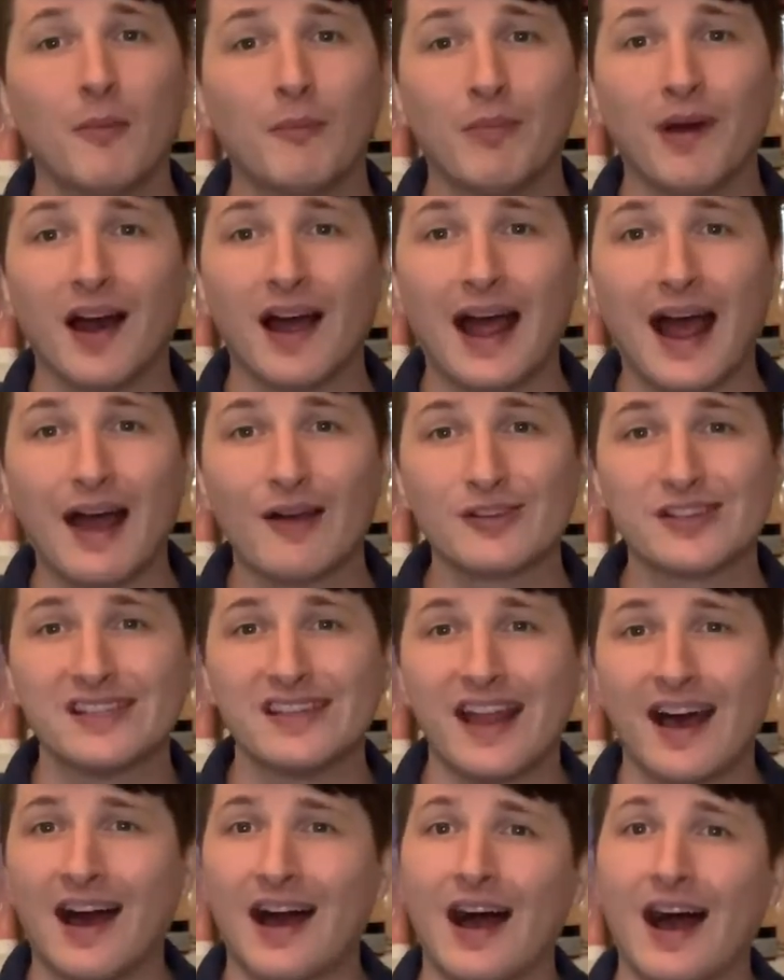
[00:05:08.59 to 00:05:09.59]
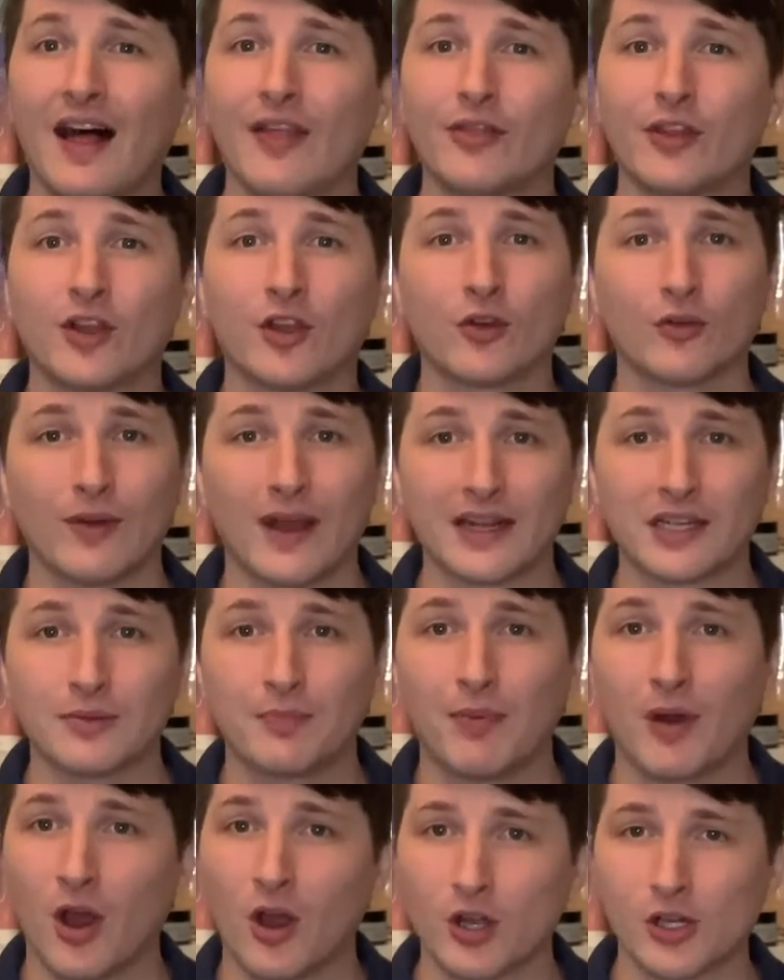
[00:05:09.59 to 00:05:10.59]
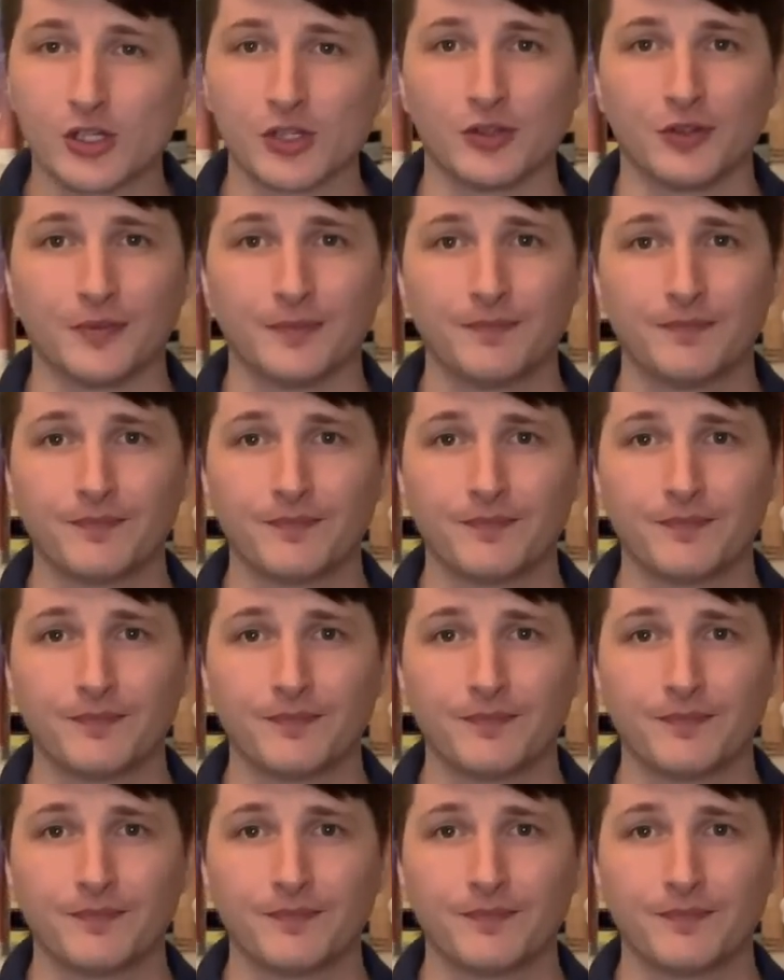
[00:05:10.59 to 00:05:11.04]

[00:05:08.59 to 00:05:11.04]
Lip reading: but I was not on the correct partial.